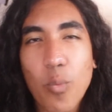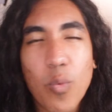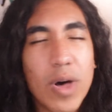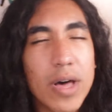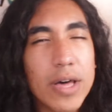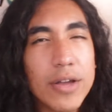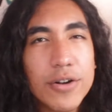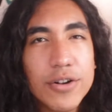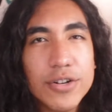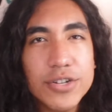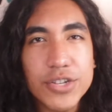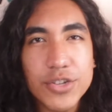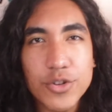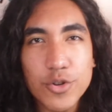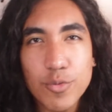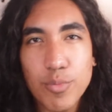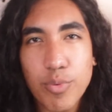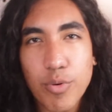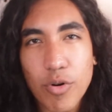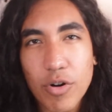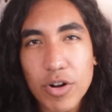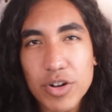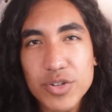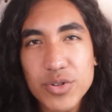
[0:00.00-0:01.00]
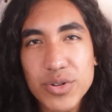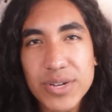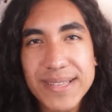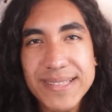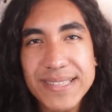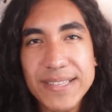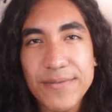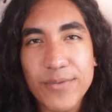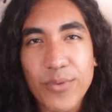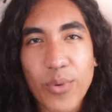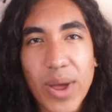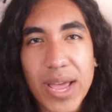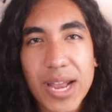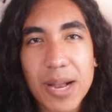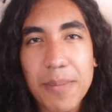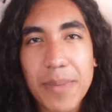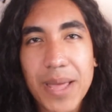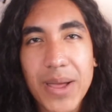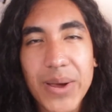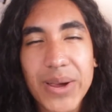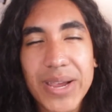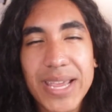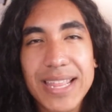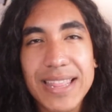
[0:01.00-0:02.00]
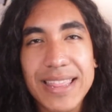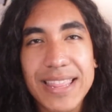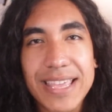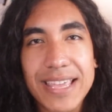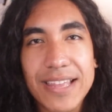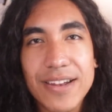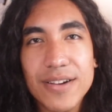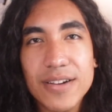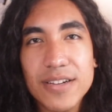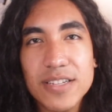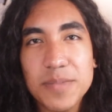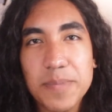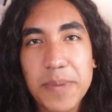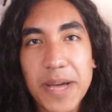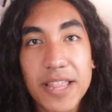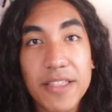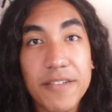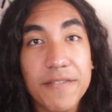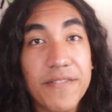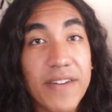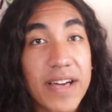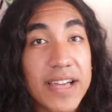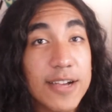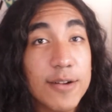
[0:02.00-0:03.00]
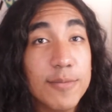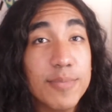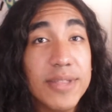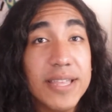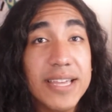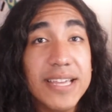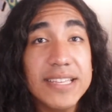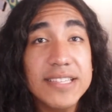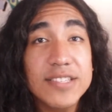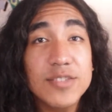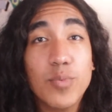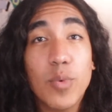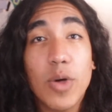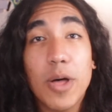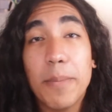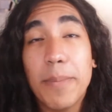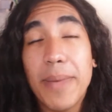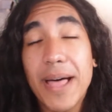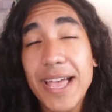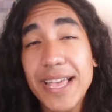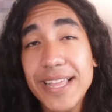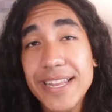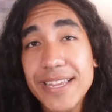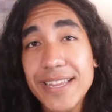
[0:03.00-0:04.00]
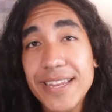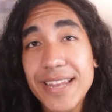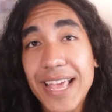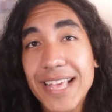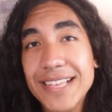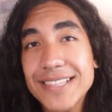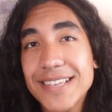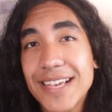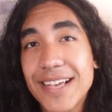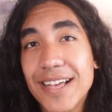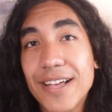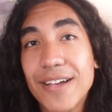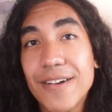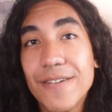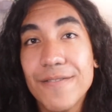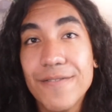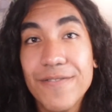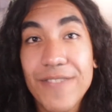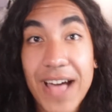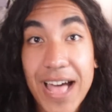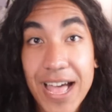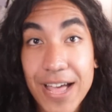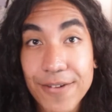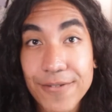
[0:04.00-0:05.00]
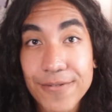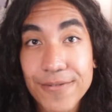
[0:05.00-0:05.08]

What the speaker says: one or two portraits of great American leaders by the fireplace, while Biden has hung five: